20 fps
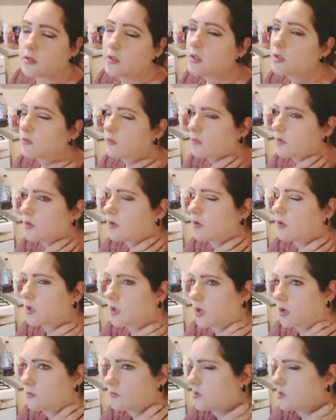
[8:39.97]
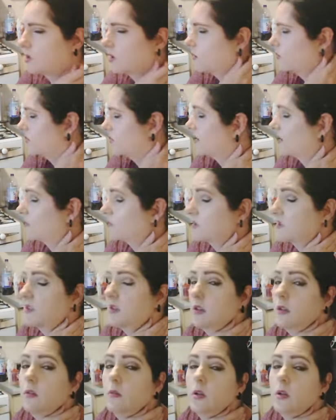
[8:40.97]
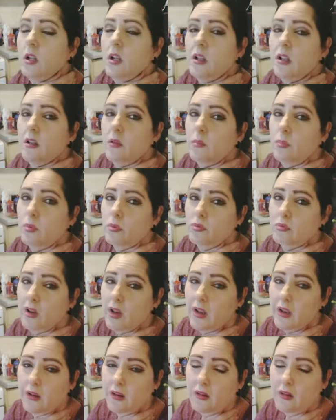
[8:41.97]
even though the campsite was absolutely brilliant,